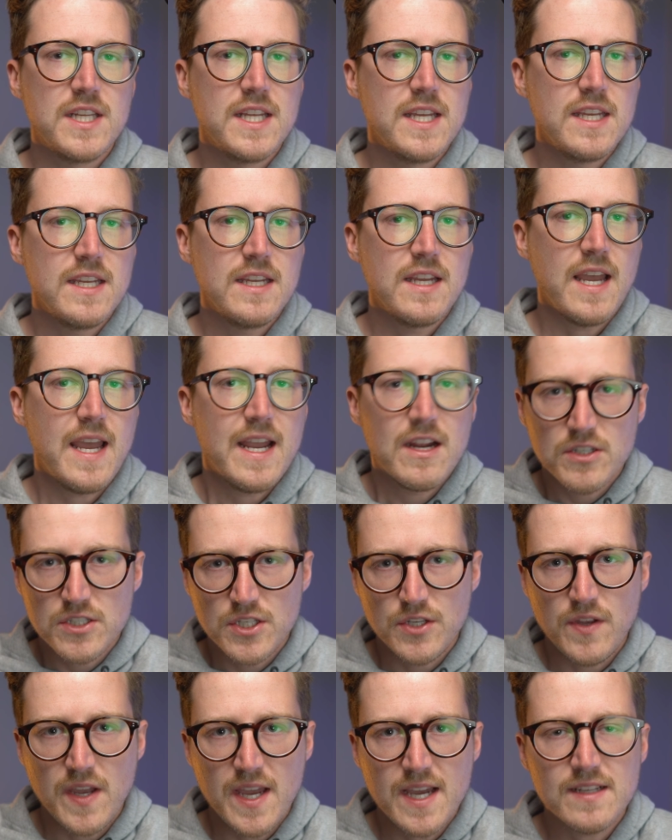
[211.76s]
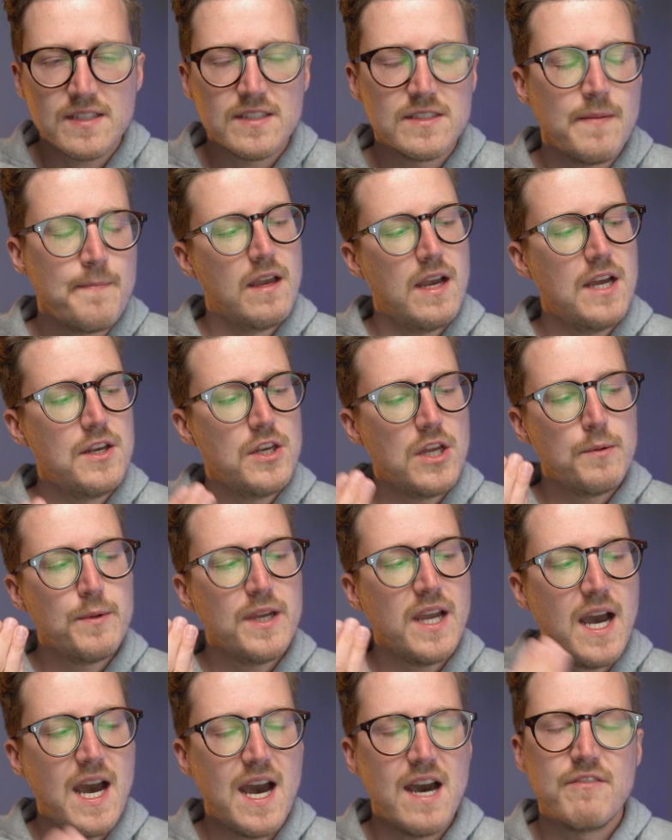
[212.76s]
the Air 2S, and now we
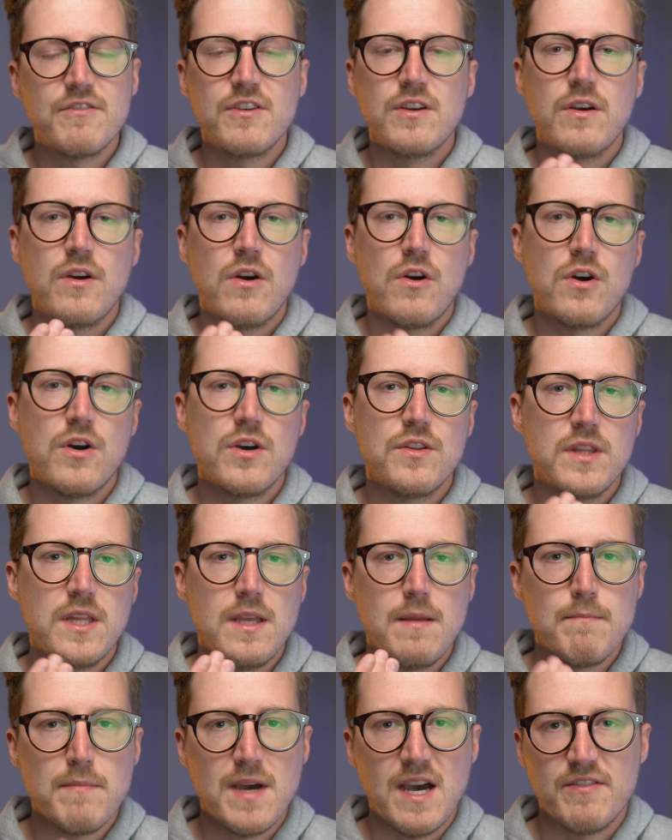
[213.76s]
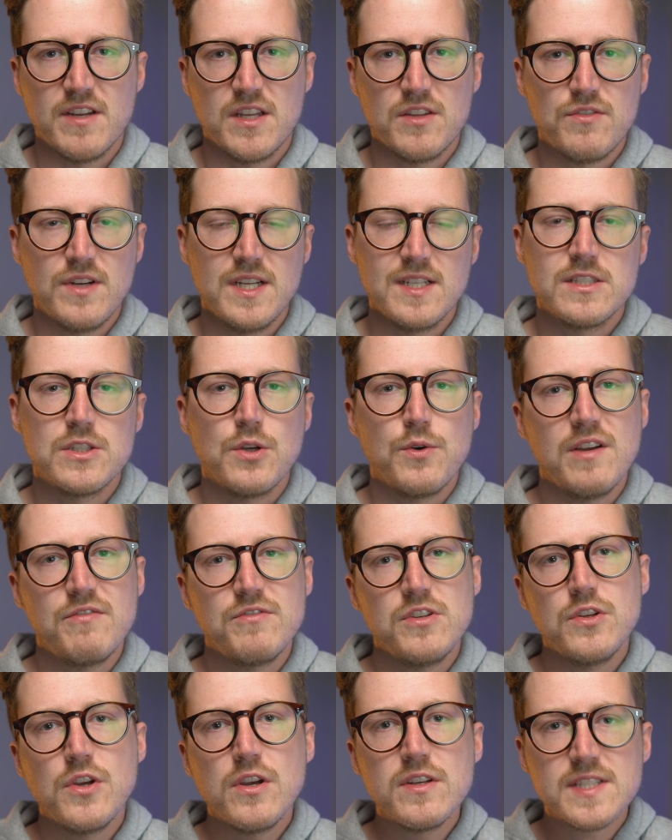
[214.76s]
have it on the Mavic 3. So if
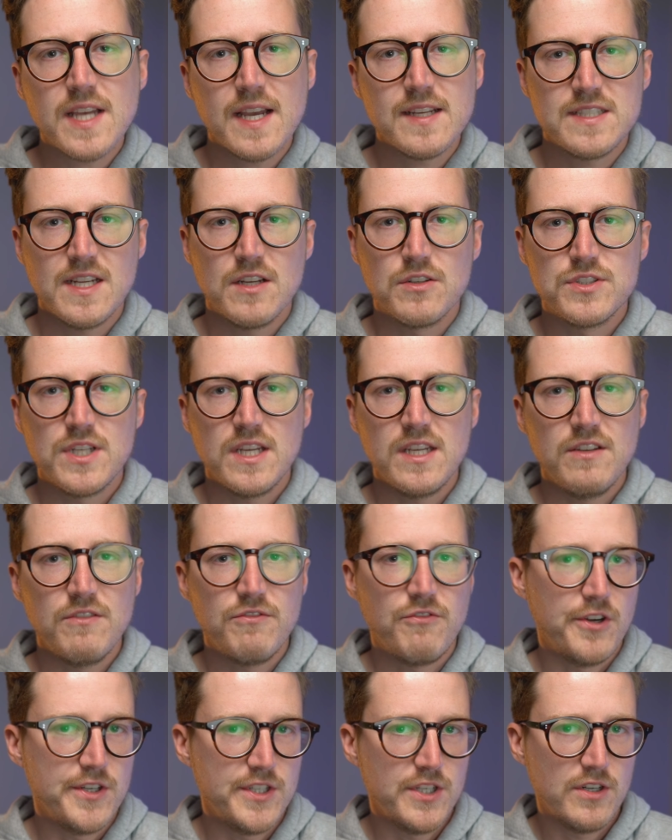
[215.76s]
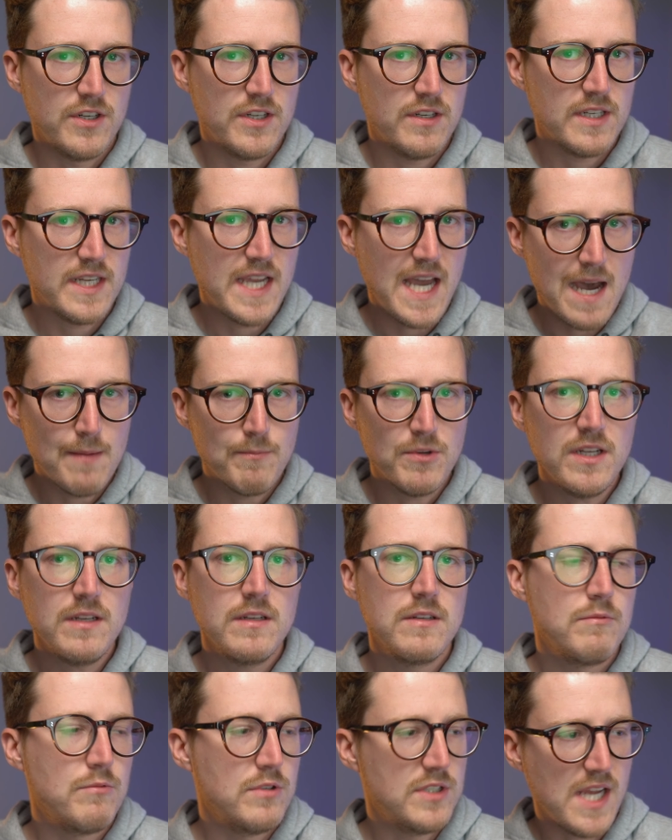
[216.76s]
you use HLG for your camera,
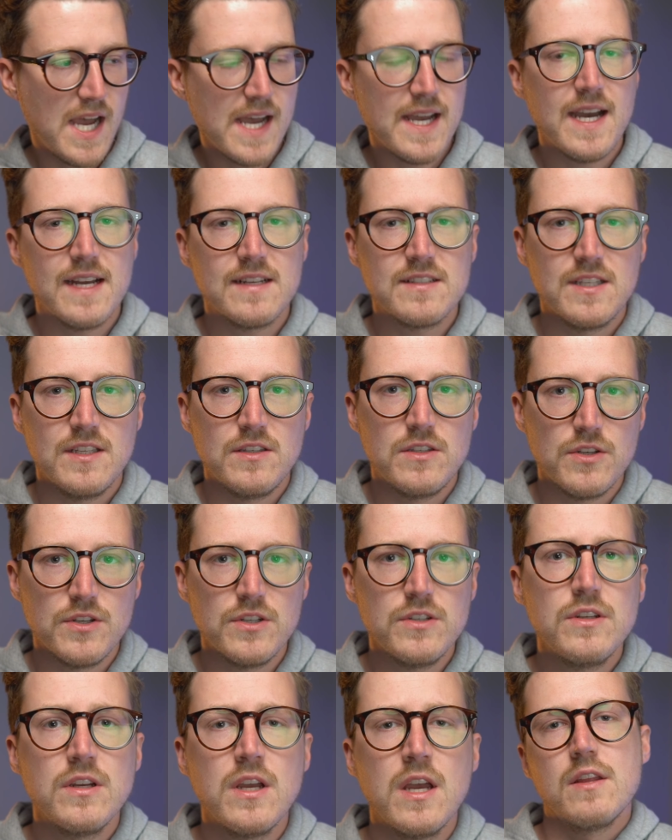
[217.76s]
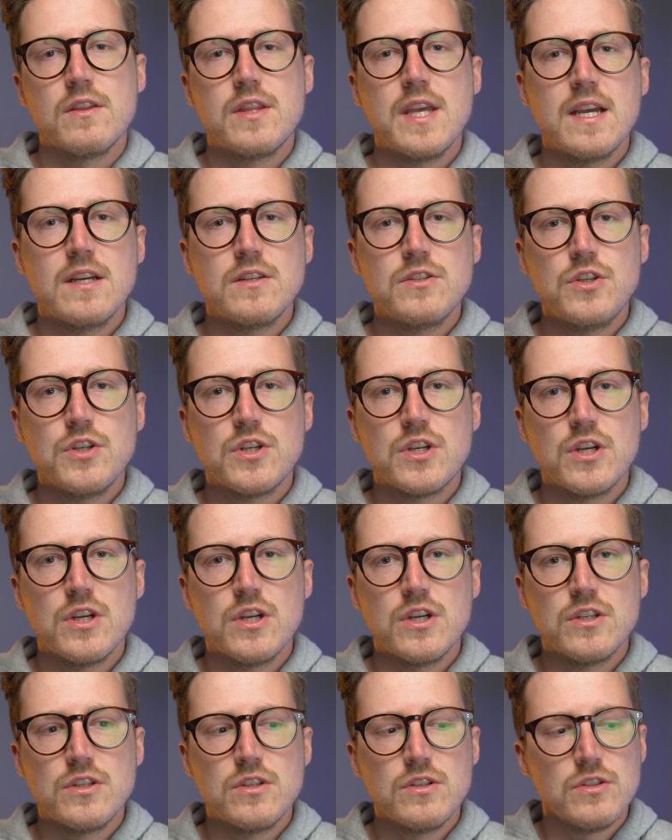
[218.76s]
which I actually do, then you
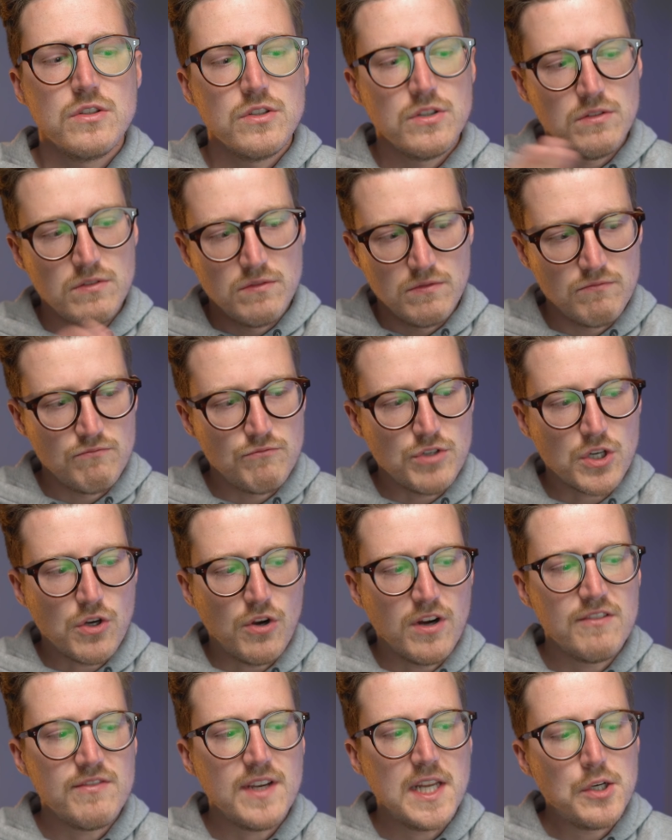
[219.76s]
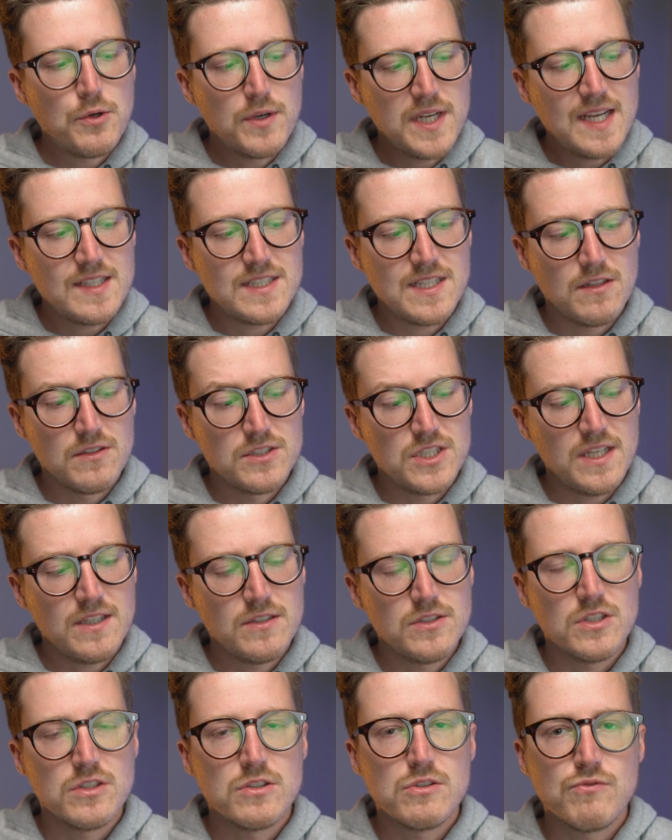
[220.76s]
can record video on HLG
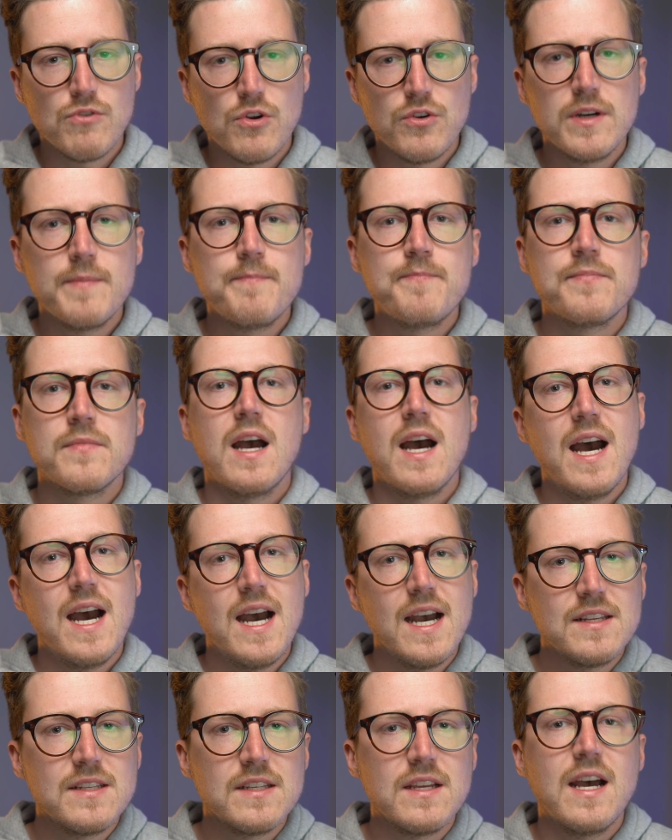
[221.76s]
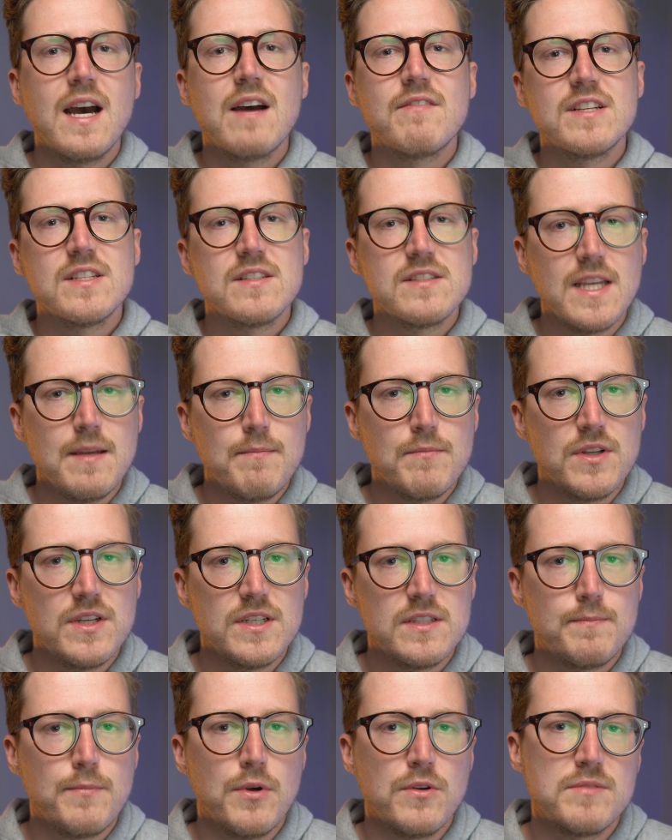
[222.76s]
on your drone and have a
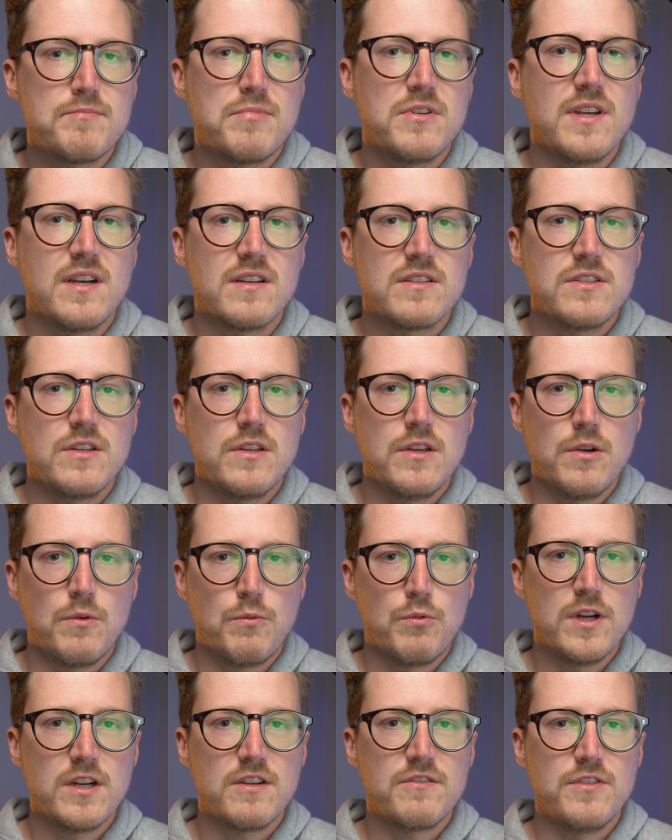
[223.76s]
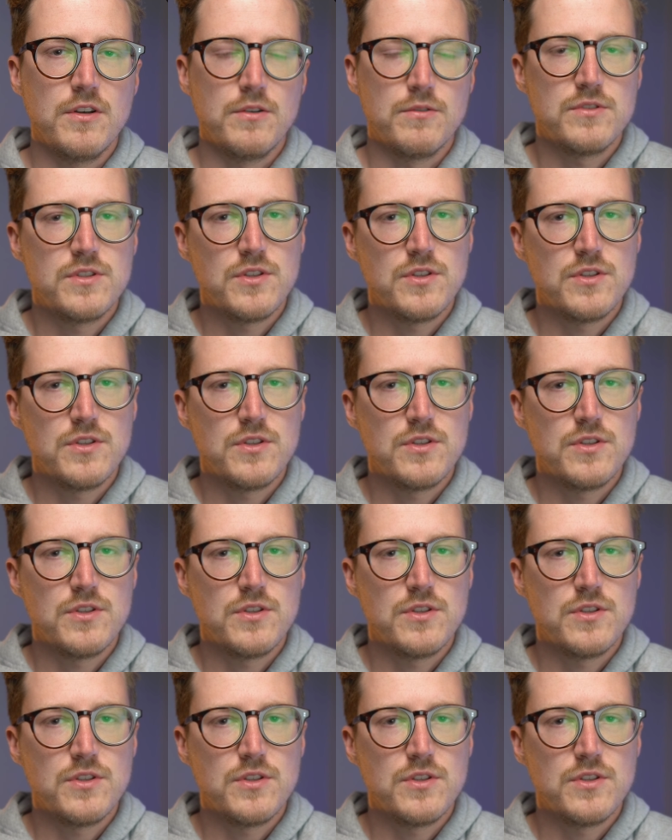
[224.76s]
seamless post-production workflow.